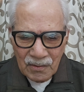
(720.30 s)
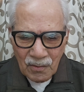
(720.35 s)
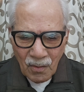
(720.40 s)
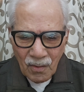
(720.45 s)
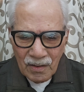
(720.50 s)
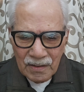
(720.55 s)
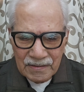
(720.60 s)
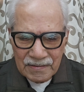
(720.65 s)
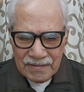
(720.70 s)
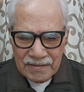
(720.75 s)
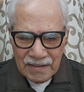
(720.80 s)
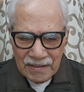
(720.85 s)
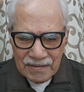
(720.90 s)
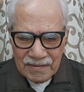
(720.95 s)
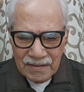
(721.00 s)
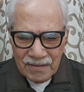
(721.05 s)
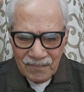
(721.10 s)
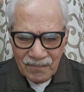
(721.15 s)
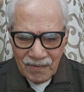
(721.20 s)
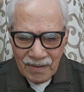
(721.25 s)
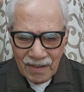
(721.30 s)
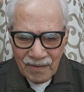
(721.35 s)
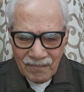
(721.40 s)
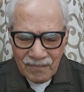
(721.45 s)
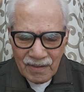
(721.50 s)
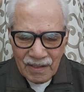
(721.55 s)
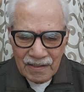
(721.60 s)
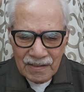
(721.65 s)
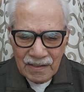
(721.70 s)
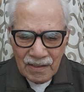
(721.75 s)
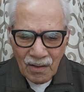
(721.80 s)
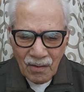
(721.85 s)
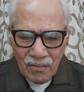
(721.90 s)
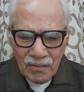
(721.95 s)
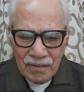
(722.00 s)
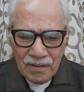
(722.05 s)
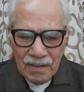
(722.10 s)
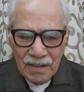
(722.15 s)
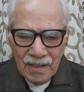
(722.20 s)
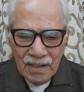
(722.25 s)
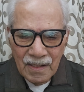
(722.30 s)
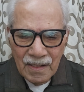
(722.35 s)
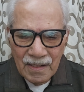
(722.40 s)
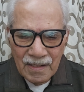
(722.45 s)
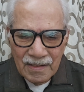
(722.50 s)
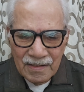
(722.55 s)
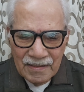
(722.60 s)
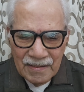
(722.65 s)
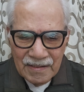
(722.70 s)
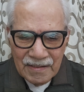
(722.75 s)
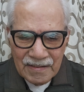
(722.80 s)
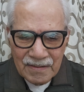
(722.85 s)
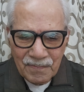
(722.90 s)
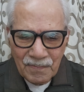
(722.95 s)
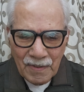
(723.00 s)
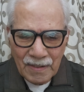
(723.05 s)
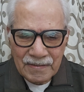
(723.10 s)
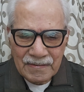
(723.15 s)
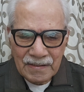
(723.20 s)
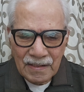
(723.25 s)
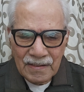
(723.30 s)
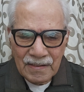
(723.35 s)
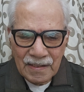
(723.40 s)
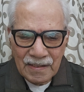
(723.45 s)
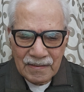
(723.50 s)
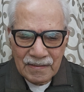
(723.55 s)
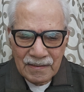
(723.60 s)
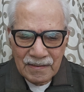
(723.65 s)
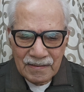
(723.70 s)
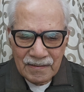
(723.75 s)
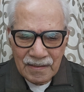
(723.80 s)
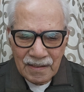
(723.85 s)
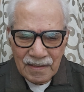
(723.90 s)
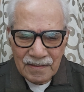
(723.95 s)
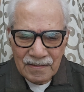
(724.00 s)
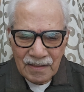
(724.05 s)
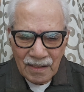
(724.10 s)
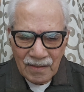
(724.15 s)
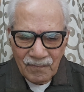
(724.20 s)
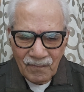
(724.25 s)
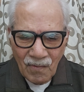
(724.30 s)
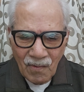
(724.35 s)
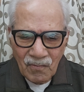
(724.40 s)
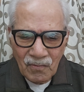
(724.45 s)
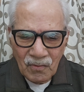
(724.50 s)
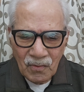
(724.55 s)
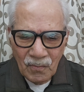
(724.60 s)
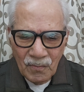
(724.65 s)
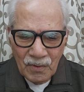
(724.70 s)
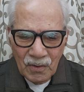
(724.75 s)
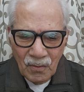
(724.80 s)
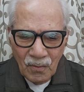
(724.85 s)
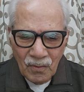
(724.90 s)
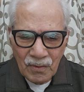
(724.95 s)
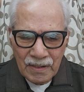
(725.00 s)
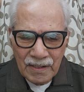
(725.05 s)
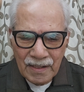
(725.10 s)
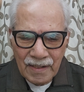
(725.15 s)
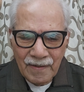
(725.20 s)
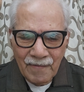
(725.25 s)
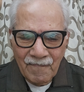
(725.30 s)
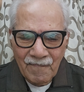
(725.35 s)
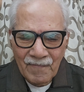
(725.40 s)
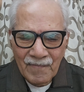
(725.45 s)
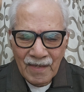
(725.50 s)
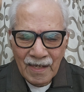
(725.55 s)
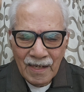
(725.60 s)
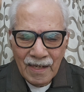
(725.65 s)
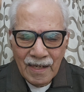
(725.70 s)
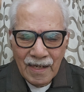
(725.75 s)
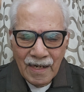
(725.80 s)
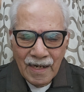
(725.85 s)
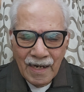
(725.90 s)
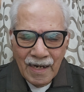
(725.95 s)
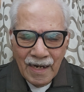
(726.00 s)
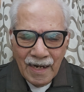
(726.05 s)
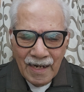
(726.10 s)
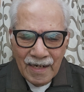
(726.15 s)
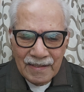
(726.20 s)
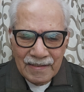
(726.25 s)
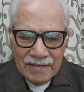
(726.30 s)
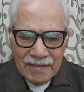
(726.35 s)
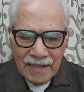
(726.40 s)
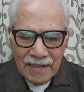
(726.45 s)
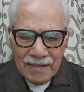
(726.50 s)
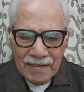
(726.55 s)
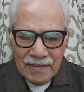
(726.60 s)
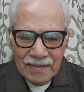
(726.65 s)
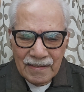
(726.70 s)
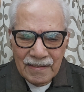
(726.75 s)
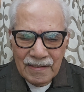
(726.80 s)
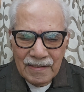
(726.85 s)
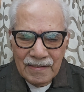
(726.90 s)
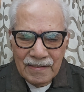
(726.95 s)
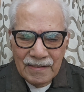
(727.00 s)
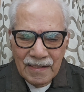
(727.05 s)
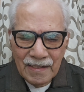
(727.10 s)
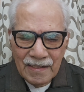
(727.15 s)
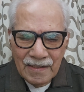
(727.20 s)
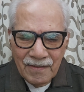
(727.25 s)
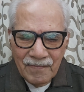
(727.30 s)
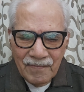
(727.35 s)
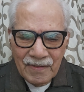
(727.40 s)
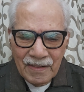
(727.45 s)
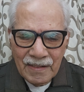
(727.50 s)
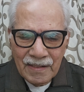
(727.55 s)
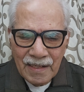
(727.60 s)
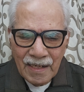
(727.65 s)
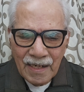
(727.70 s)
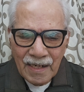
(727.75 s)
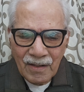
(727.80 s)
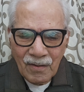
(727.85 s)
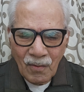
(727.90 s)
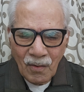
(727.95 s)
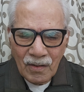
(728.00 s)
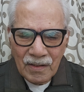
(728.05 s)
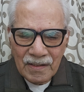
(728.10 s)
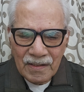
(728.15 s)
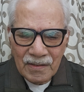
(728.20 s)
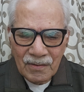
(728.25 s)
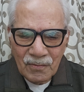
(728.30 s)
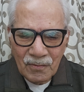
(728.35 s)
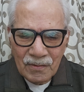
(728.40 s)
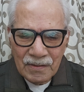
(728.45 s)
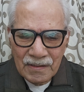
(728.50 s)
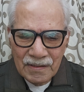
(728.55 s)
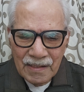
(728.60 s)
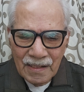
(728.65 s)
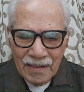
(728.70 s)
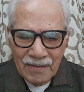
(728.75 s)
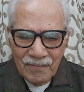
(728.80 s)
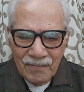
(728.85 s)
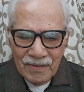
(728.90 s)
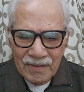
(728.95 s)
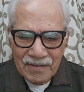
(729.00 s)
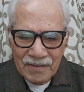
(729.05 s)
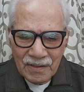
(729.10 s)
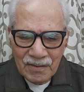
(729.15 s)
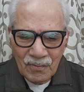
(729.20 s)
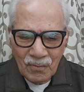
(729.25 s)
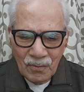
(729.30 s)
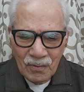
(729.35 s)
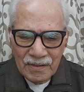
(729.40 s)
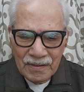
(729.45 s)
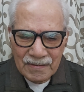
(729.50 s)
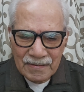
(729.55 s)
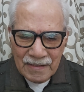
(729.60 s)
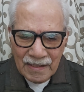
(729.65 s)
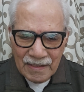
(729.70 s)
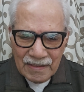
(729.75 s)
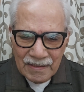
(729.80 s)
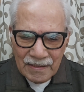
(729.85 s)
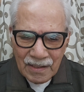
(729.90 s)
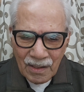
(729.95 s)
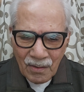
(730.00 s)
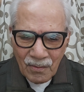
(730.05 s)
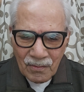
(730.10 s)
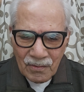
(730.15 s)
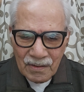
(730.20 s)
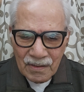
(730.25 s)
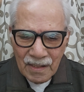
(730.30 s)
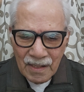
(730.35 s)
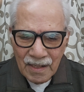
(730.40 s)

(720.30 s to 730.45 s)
all stages we have carried out the inspection and the results are found to be okay. And then the delivery according to the delivery schedule is carried out,